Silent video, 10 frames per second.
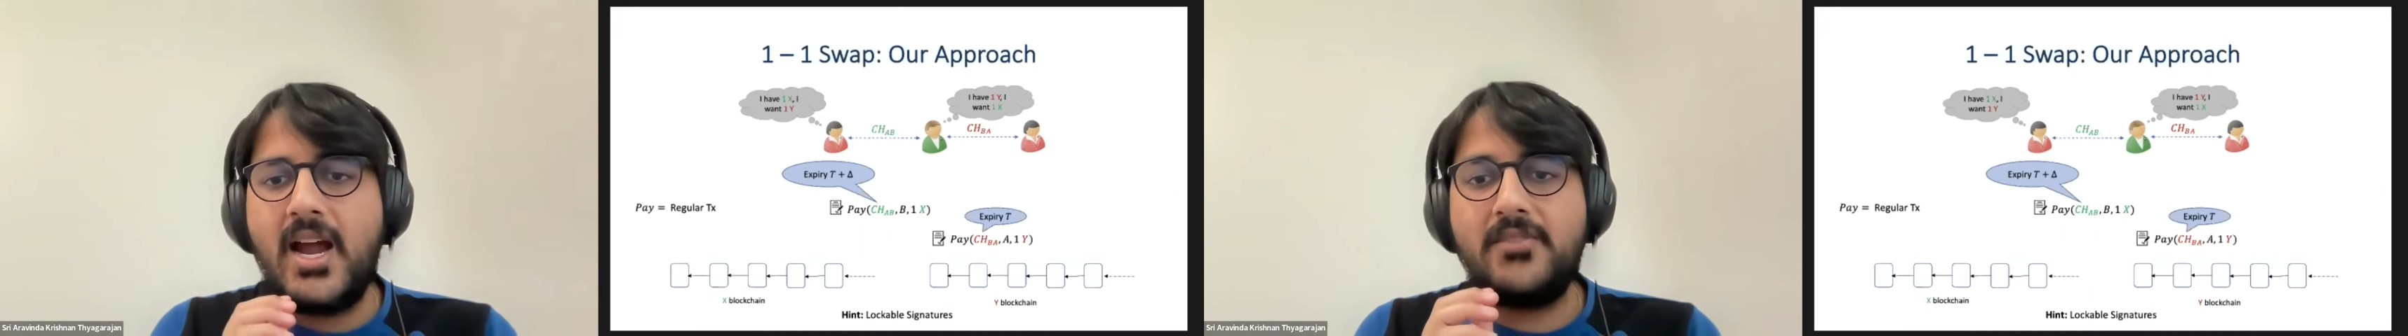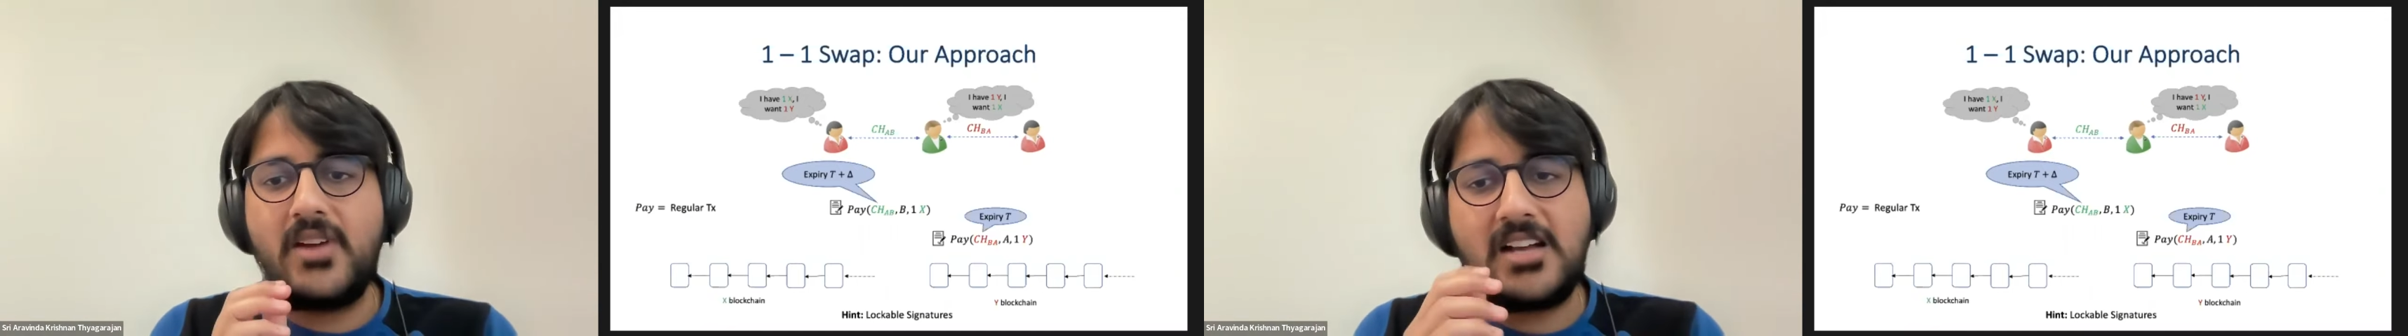
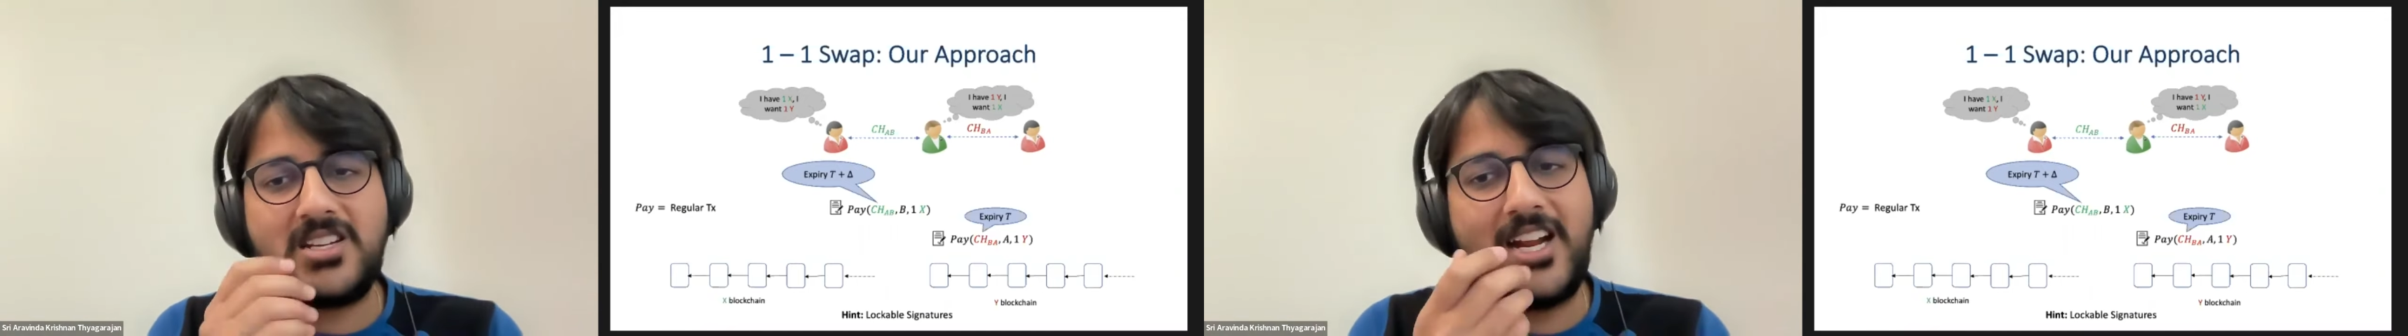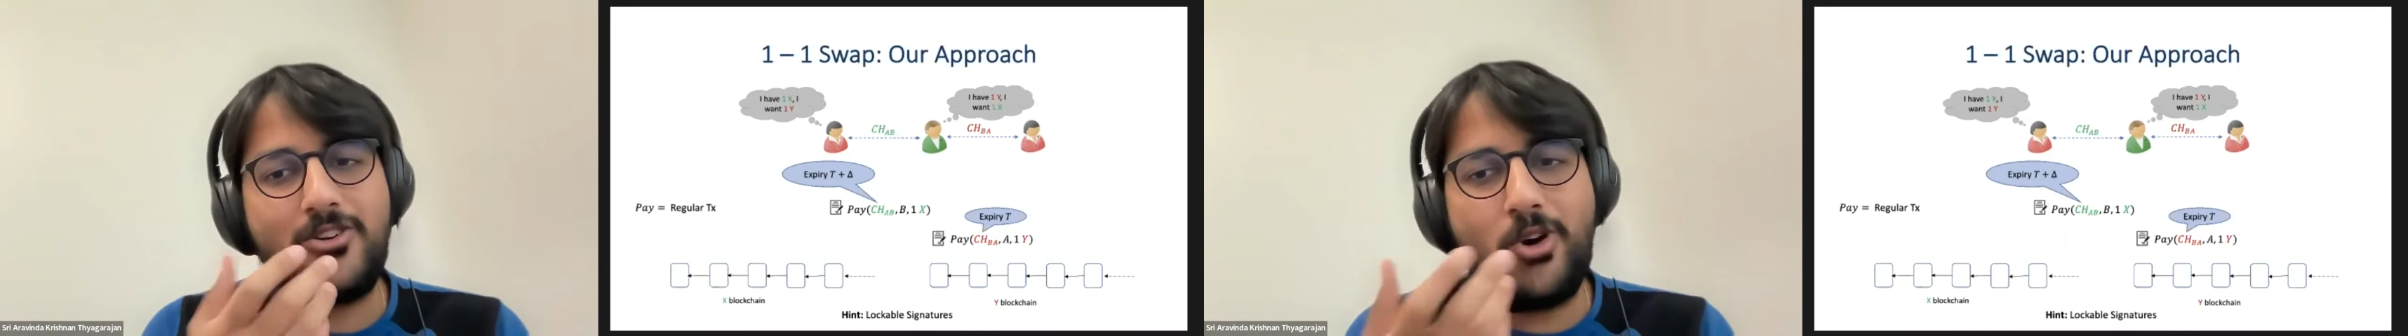and we
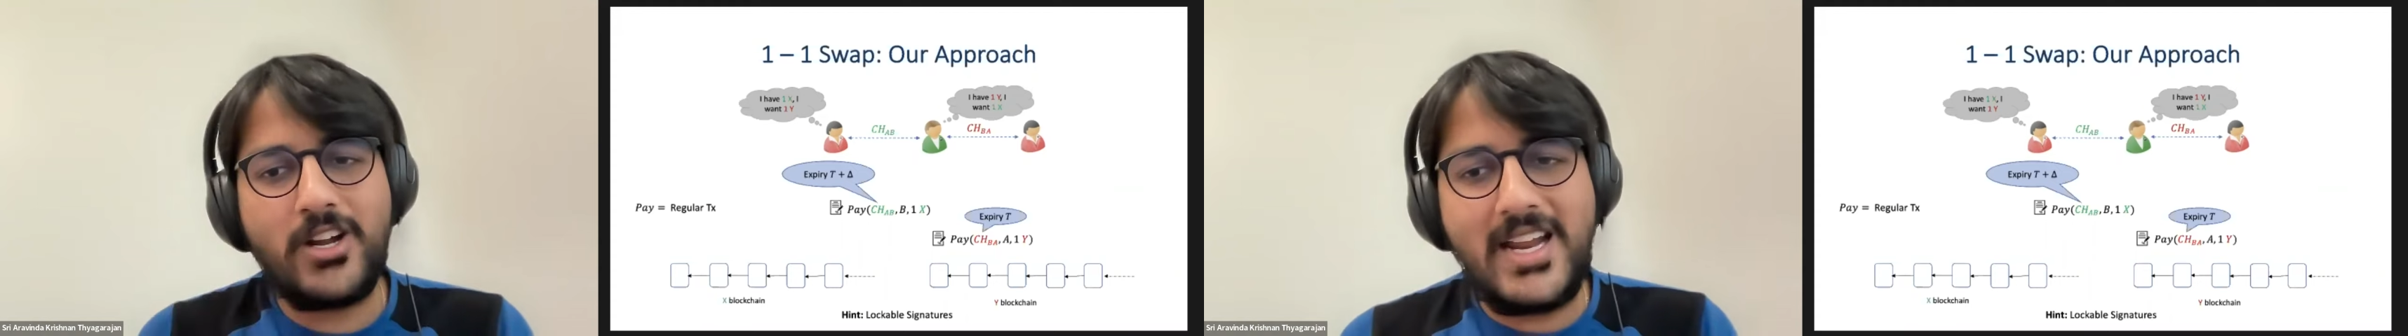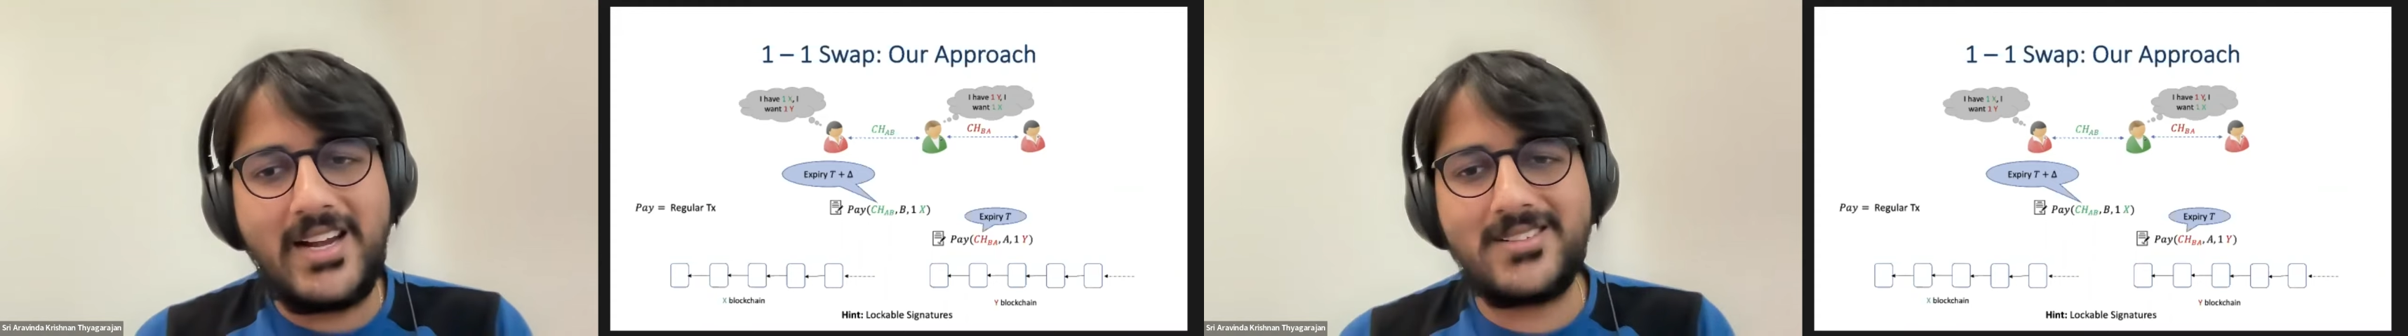actually
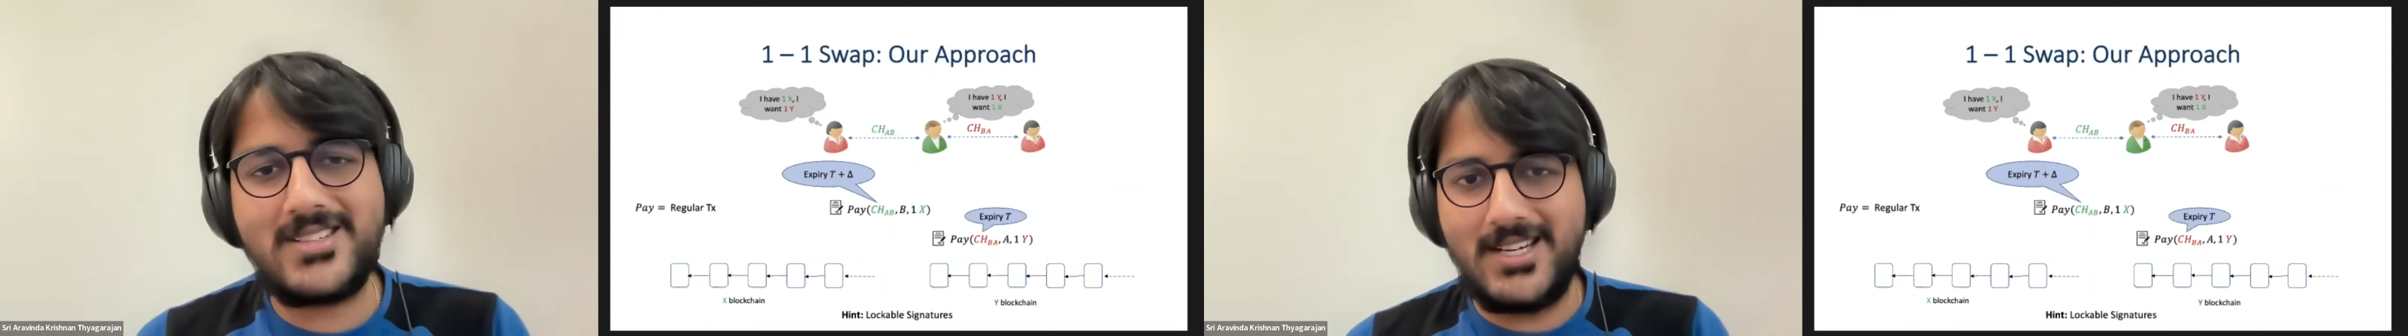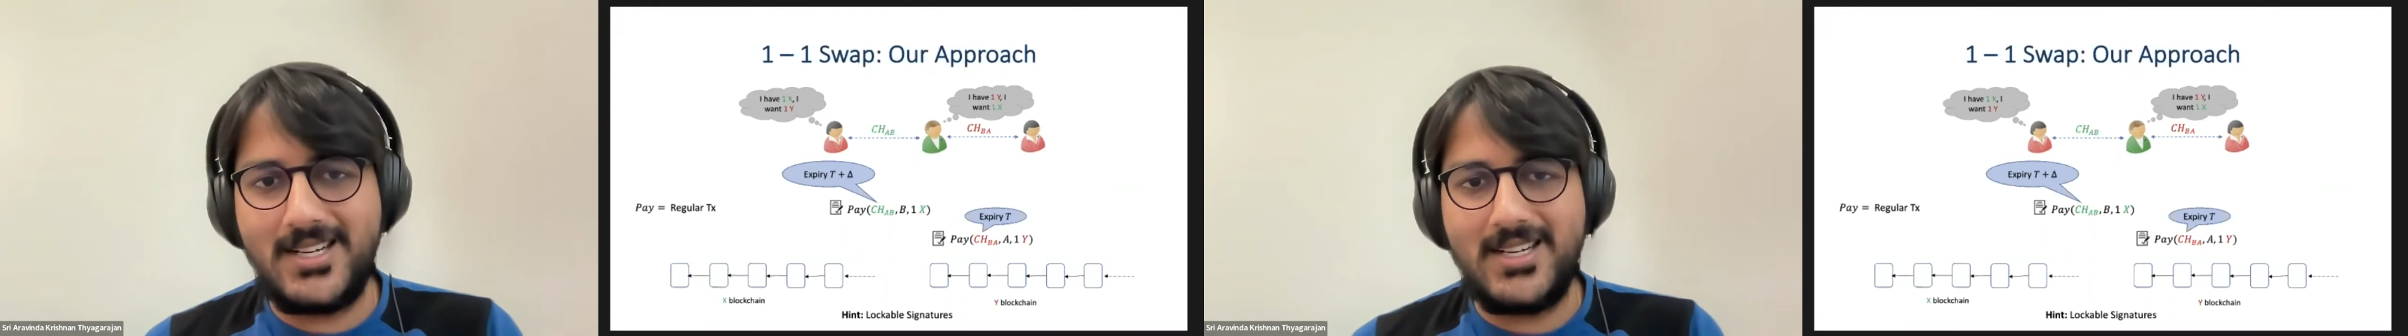don't need
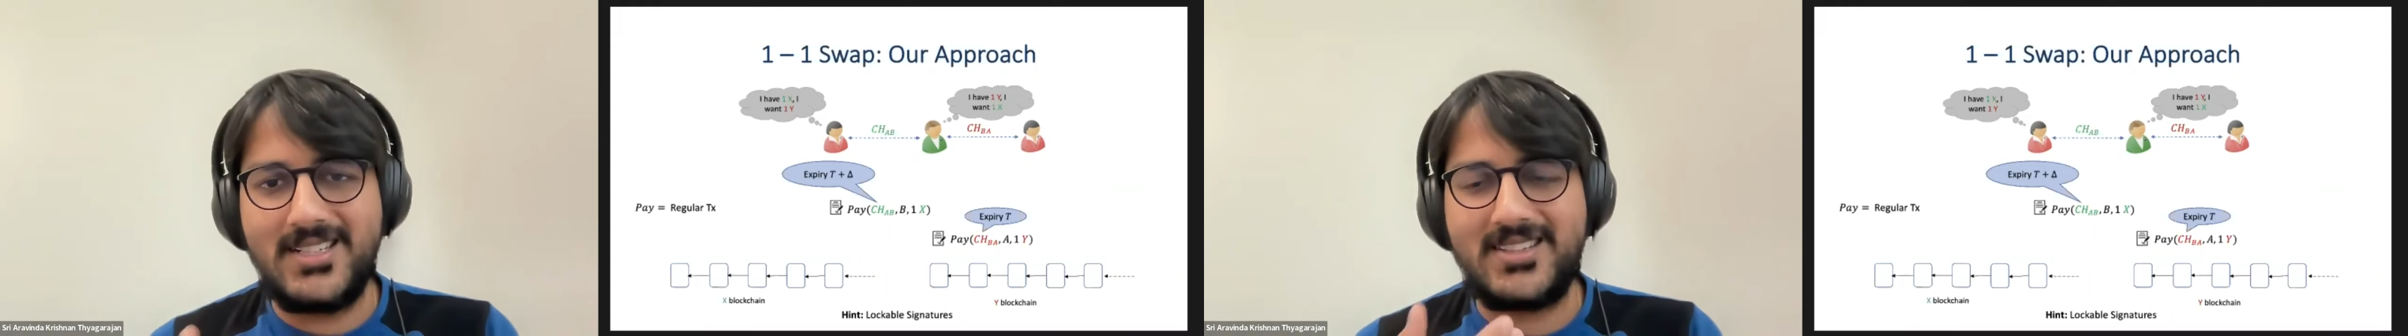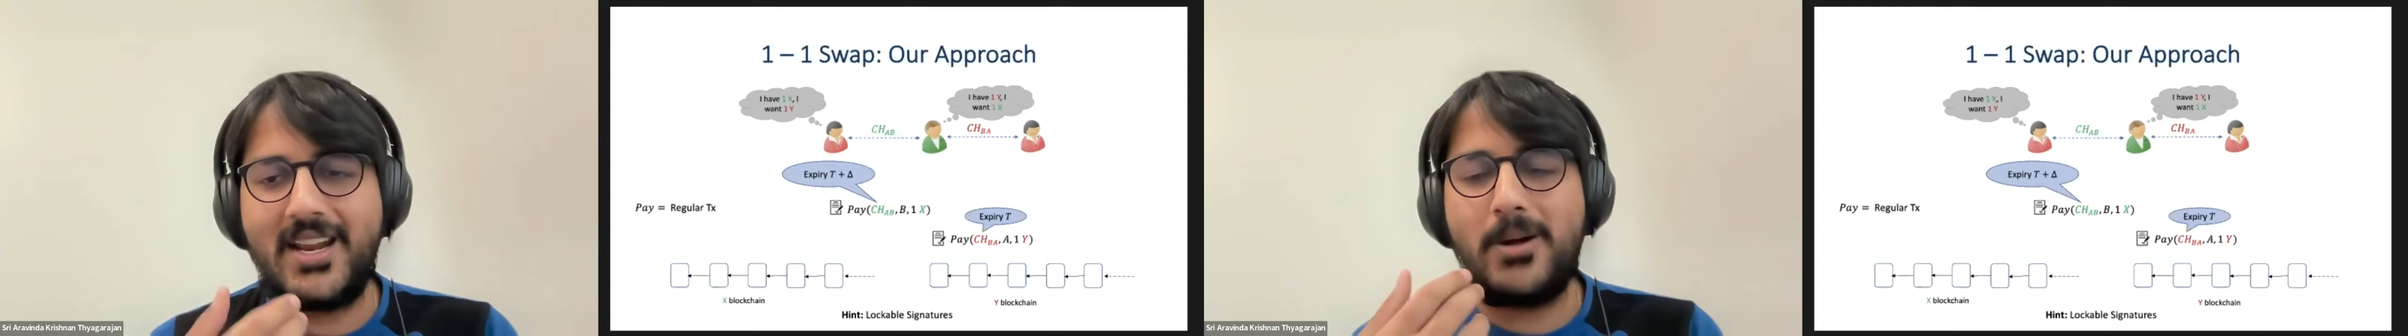the
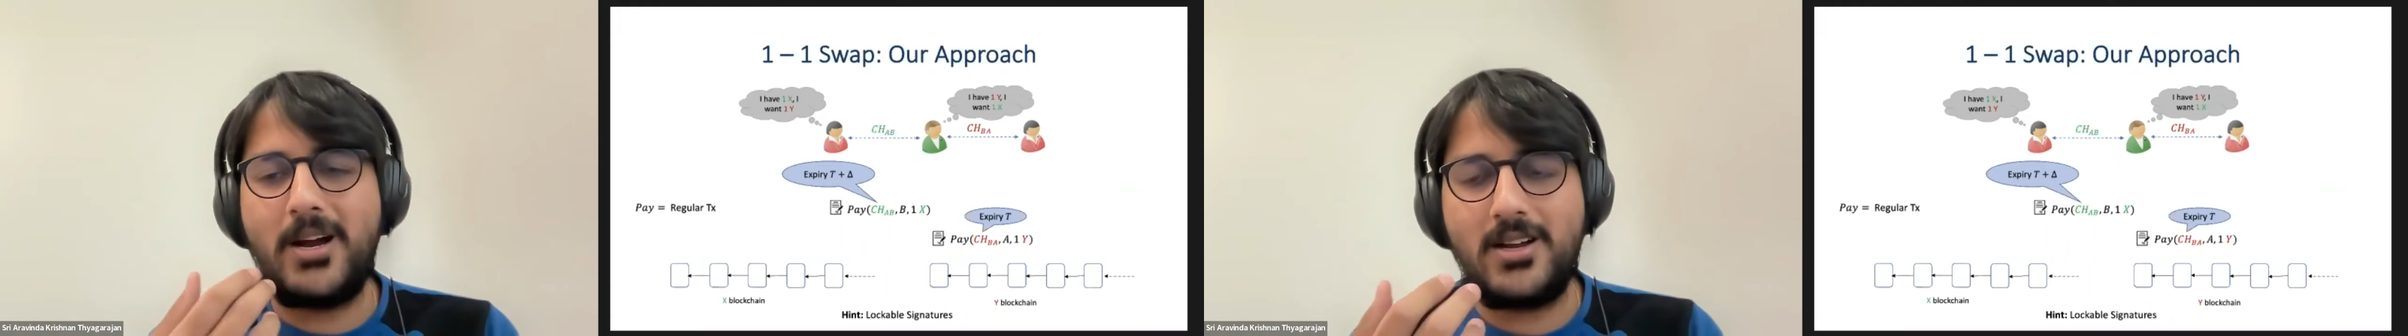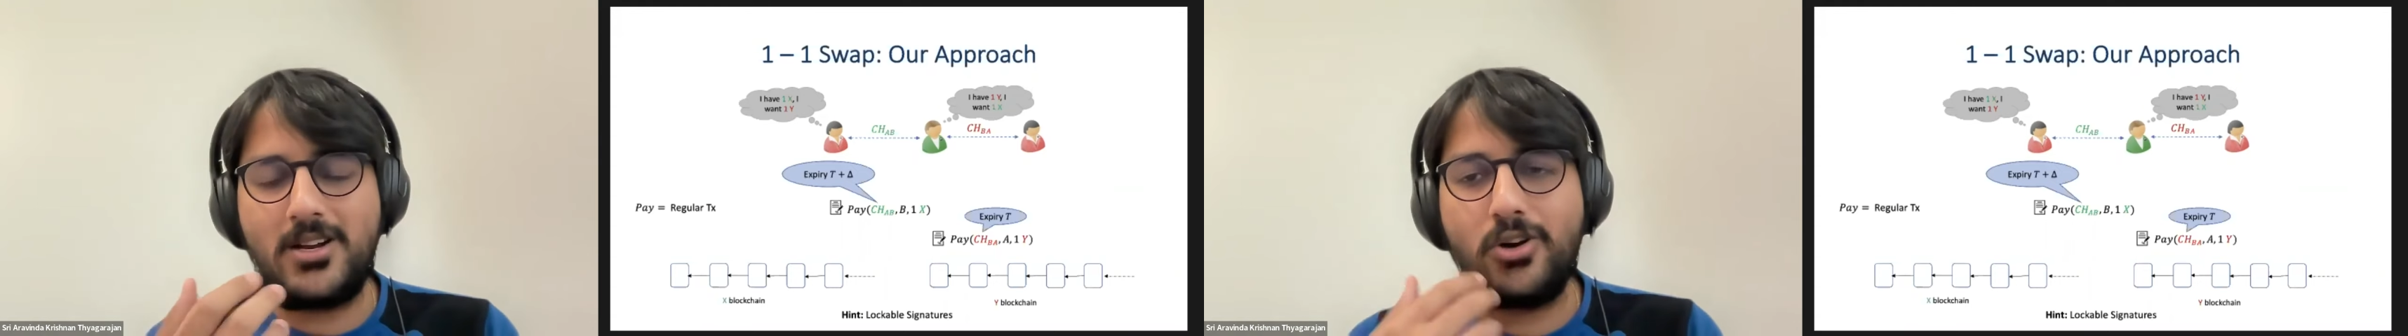three part uh,